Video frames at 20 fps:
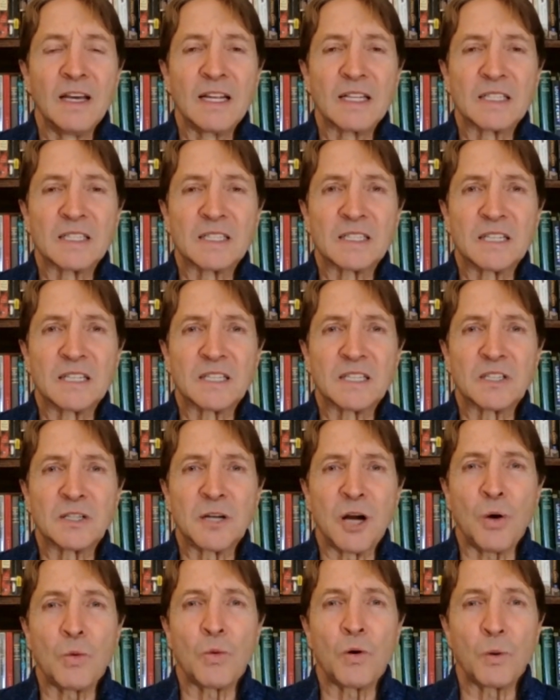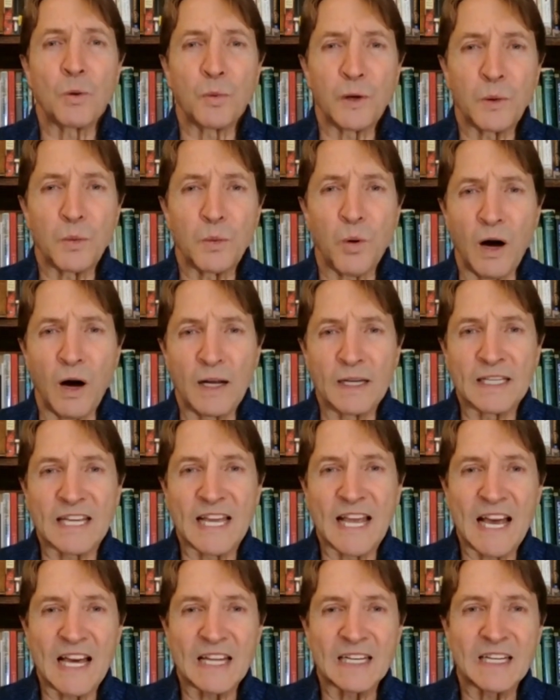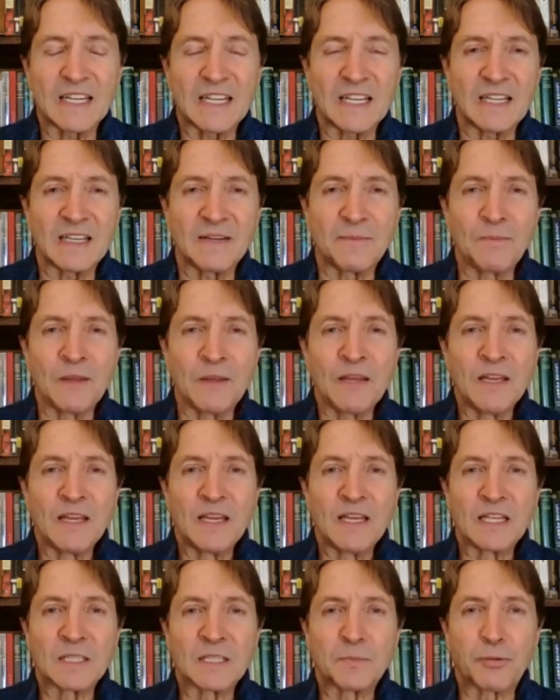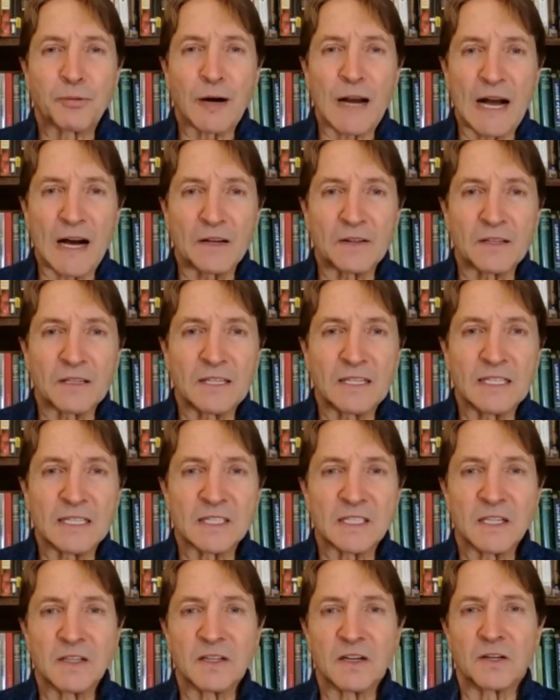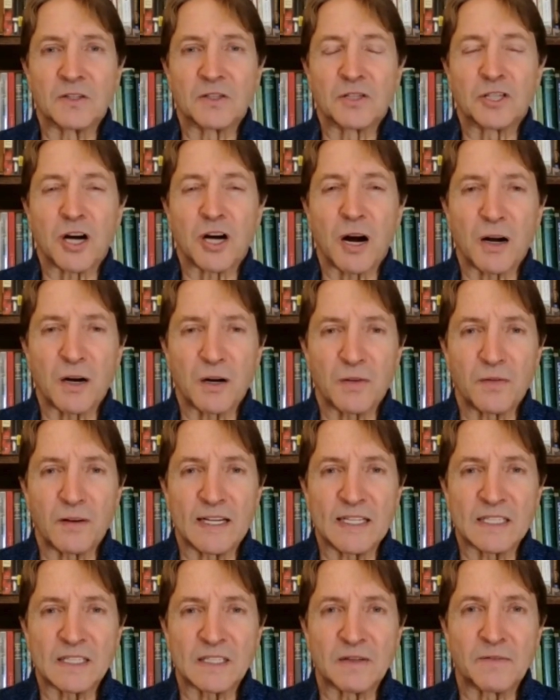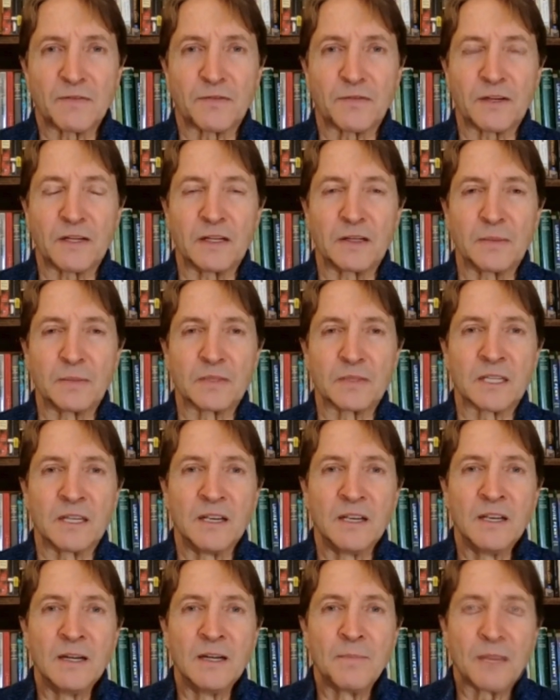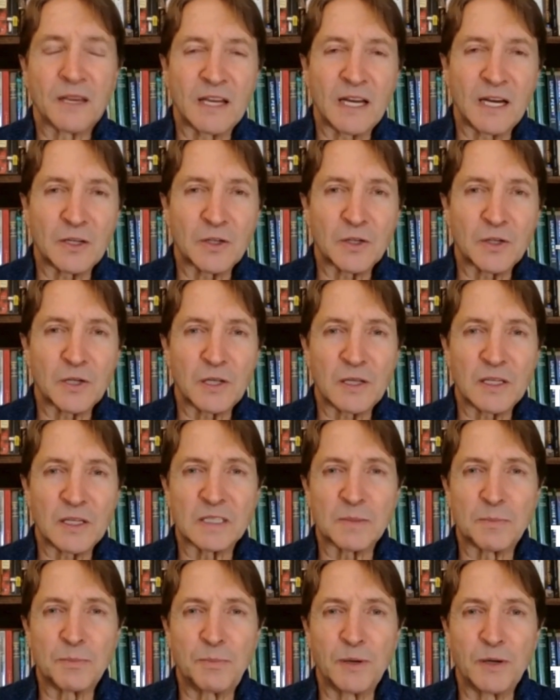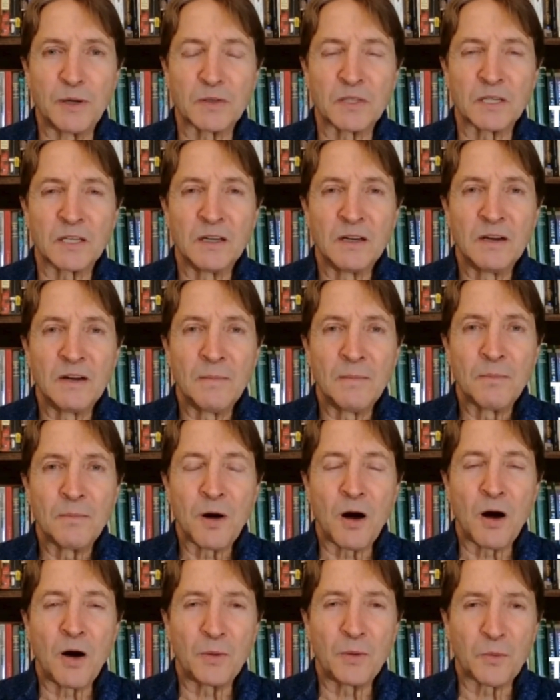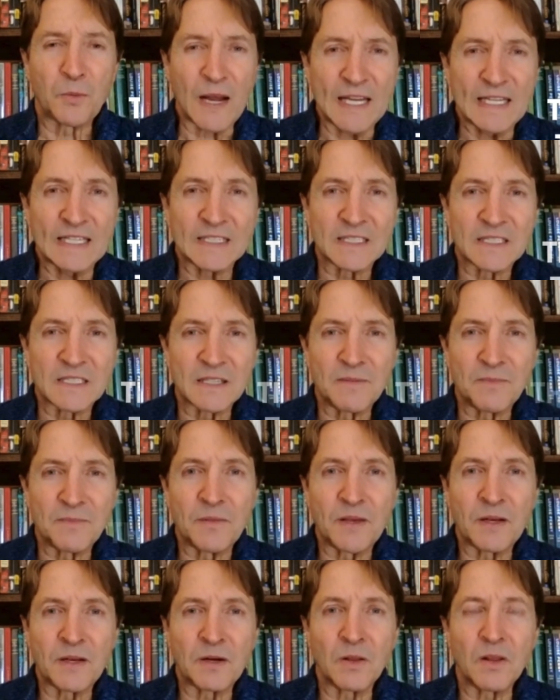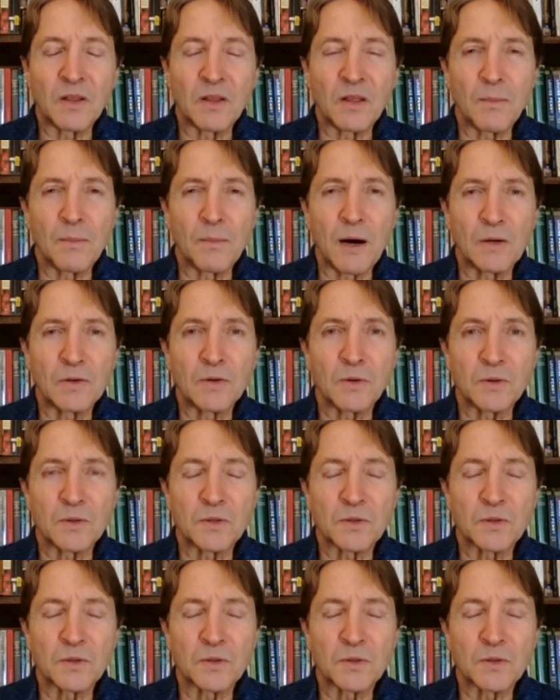it's not what we want. Canada is proudly, it's in our Charter of Rights and Freedoms, the country that's built on rights. And among